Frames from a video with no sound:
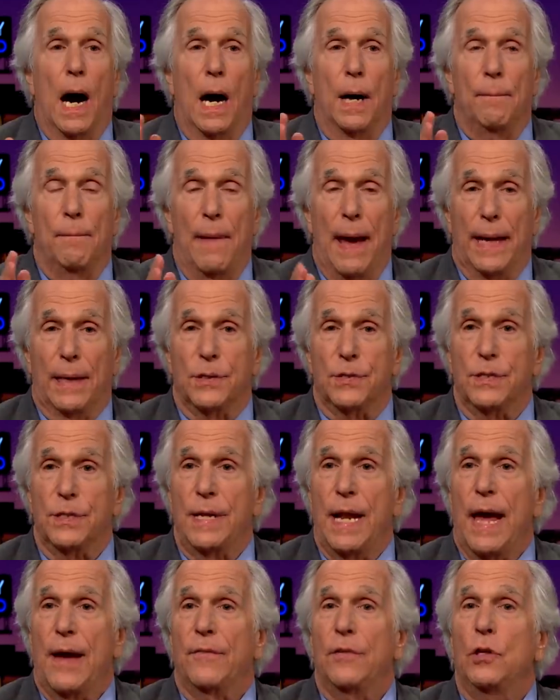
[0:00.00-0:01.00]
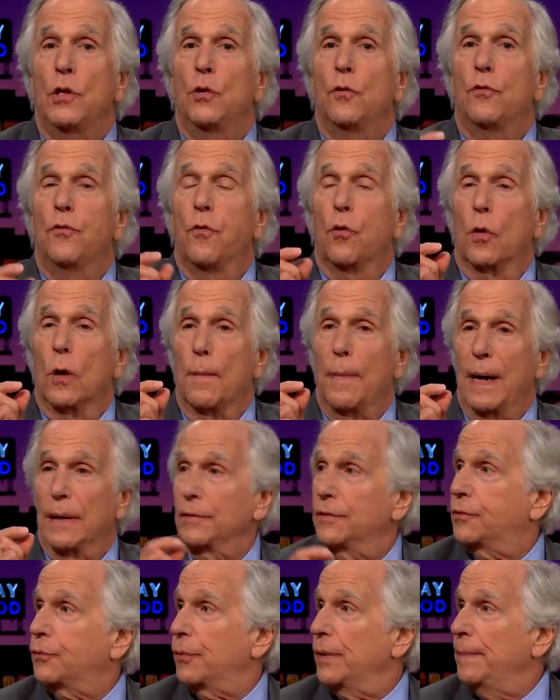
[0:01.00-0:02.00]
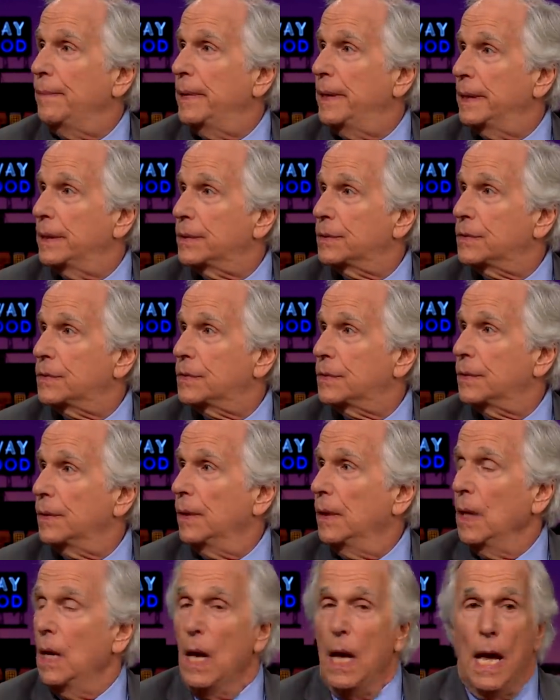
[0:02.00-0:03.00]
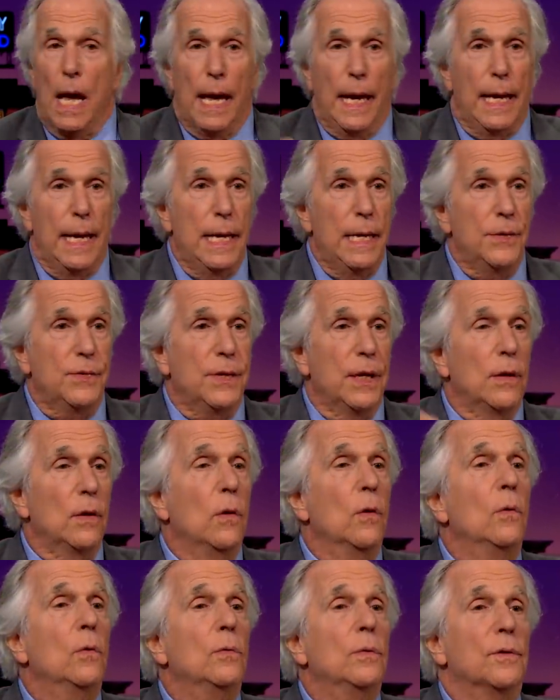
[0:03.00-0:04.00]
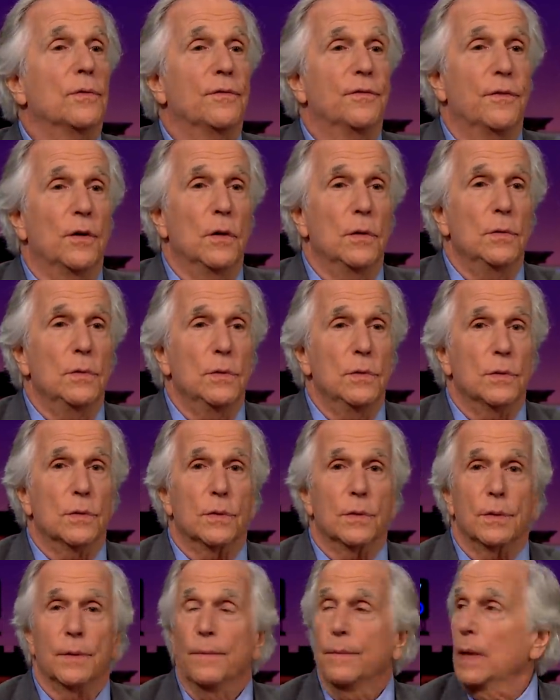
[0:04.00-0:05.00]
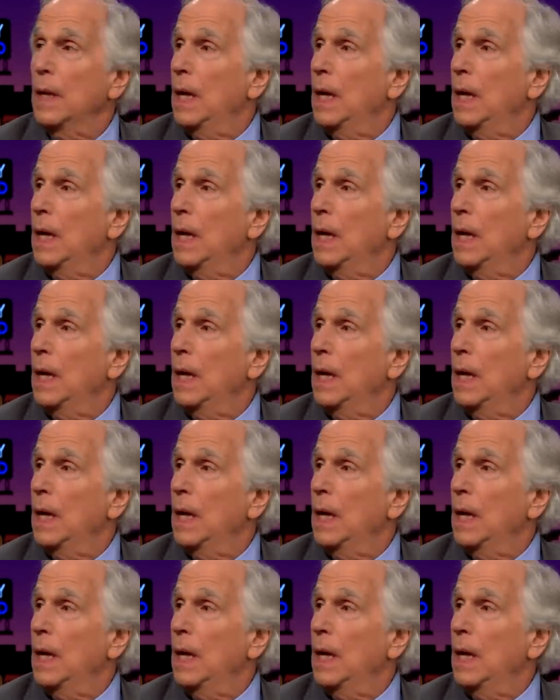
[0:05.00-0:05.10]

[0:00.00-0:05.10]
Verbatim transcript: on Madison Avenue for about three minutes. Right. Yeah. He said, oh, the Fonz.